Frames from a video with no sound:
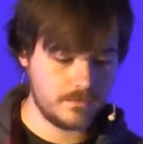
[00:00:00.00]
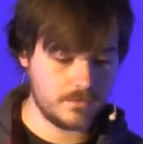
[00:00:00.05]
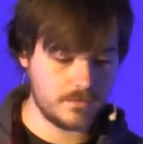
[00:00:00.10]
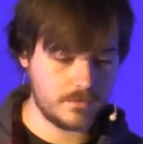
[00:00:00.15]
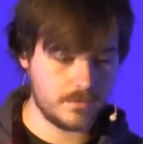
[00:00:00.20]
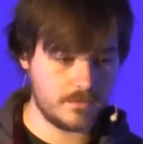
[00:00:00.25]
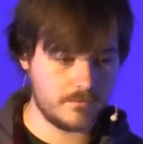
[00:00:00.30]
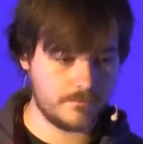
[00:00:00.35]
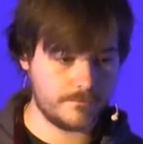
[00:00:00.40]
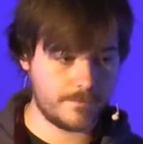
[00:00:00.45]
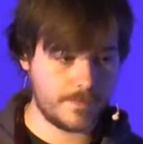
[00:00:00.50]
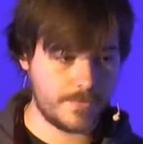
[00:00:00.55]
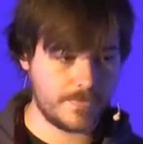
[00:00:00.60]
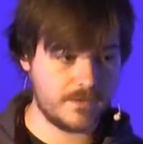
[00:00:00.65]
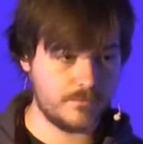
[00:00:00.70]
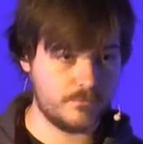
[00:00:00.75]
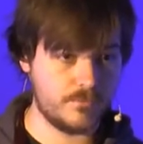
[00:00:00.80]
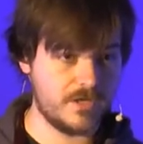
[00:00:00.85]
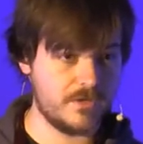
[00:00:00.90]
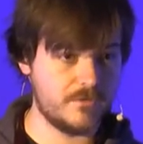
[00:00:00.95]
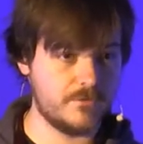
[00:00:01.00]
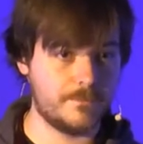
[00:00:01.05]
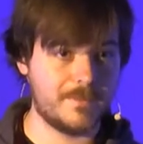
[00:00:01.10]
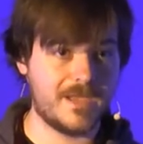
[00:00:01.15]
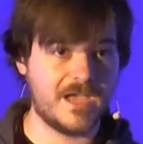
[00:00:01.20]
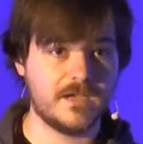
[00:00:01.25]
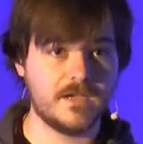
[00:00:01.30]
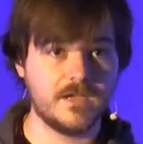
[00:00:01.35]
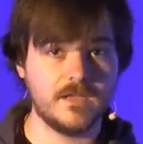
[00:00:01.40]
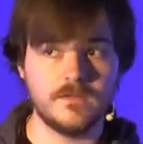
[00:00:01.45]
Um, a Rails
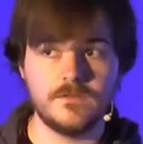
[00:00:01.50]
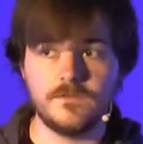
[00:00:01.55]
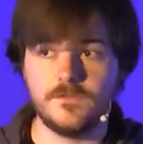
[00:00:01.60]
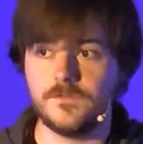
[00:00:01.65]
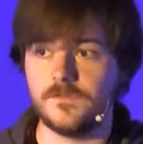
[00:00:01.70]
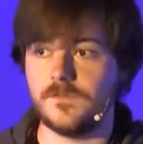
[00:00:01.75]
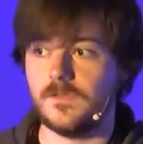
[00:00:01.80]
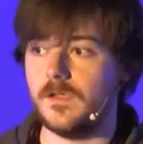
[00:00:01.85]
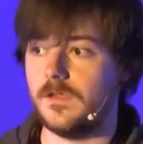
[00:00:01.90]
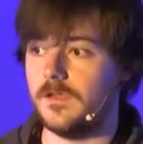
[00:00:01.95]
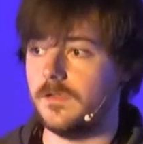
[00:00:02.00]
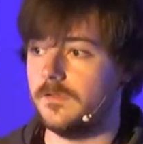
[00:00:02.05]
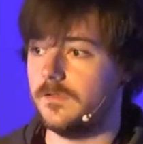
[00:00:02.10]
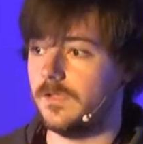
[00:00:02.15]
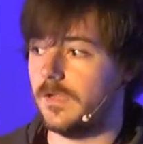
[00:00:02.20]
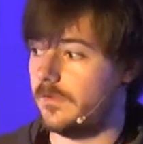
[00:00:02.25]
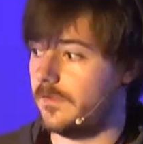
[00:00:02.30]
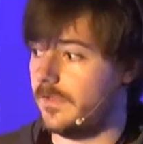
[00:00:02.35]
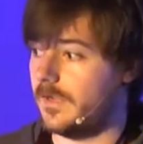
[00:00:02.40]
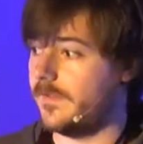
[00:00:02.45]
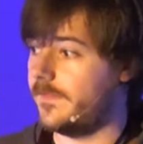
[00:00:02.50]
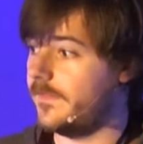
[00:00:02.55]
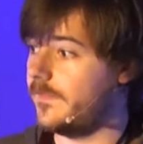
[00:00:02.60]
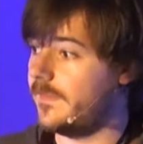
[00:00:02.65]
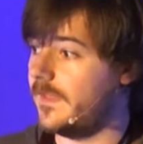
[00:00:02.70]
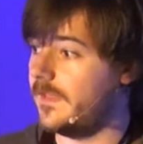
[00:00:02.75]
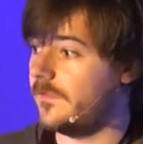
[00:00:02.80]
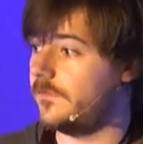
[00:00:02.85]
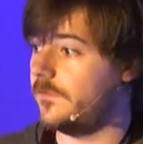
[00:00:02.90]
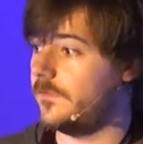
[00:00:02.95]
backend, and I, I did
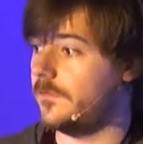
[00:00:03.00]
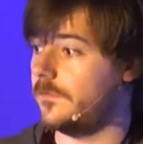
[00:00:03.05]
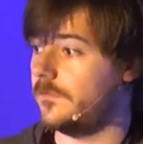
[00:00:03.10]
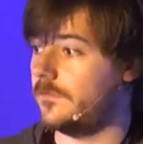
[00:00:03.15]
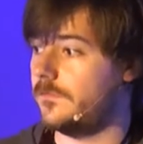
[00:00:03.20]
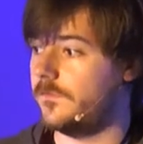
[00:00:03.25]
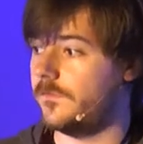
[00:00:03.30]
that too.